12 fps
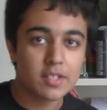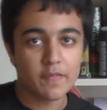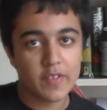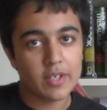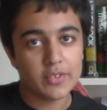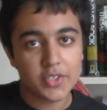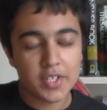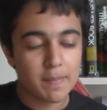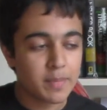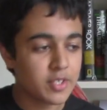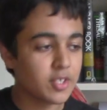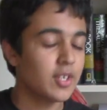to figure out the
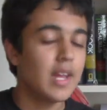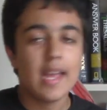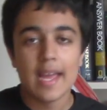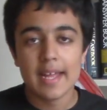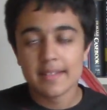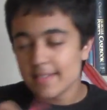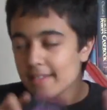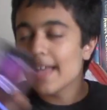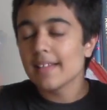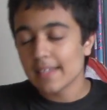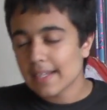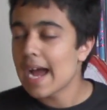temperature, and yeah,
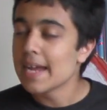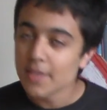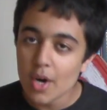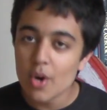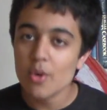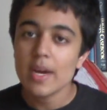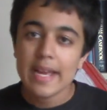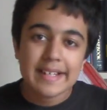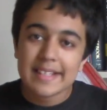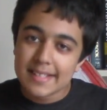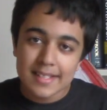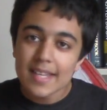like, I know it
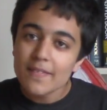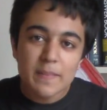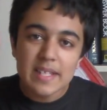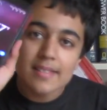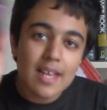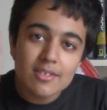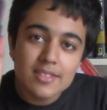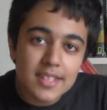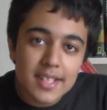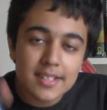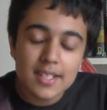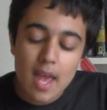doesn't give me
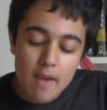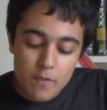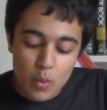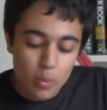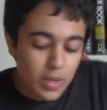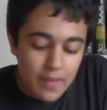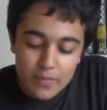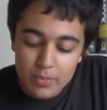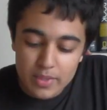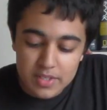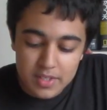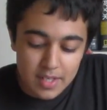Celsius for whatever
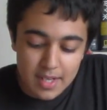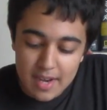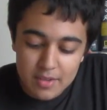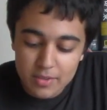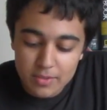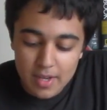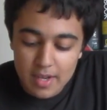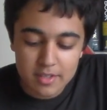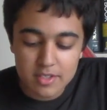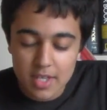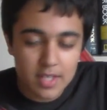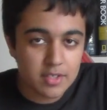reason, and I don't know how to
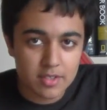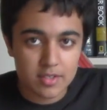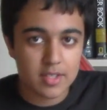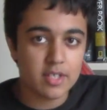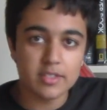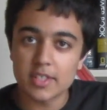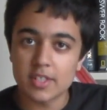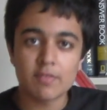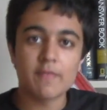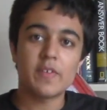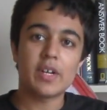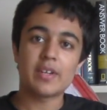change it to Celsius from
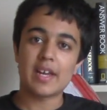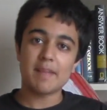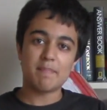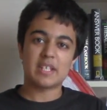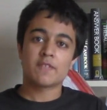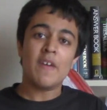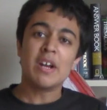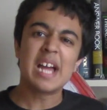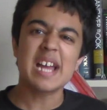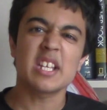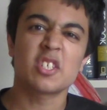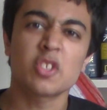Fahrenheit because Fahrenheit is